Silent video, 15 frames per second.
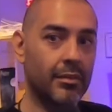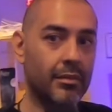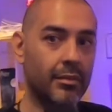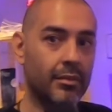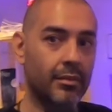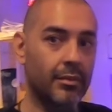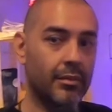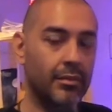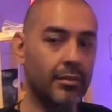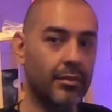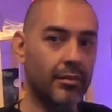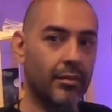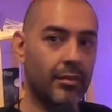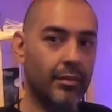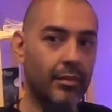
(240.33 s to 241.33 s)

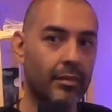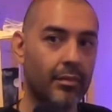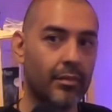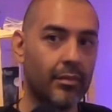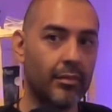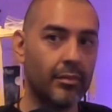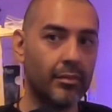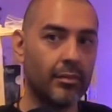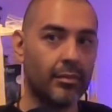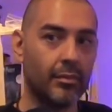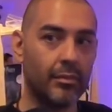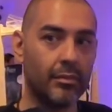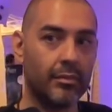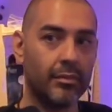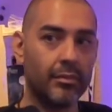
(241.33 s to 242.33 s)

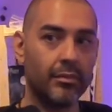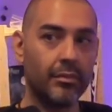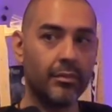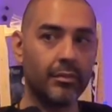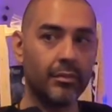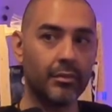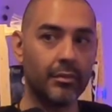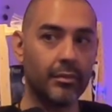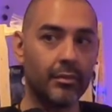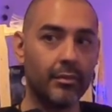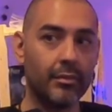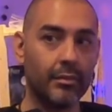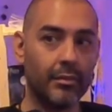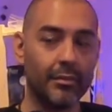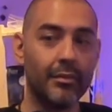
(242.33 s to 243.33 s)

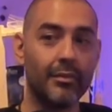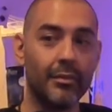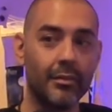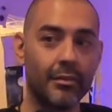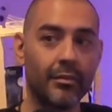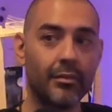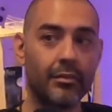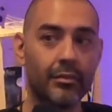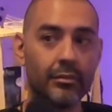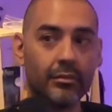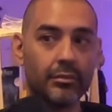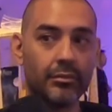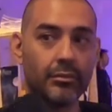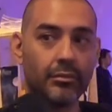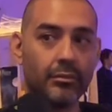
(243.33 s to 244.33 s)

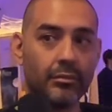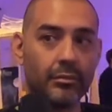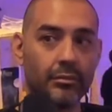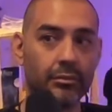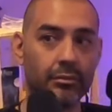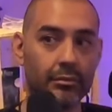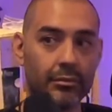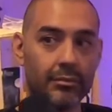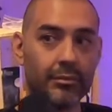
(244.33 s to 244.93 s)
The person shown says nothing.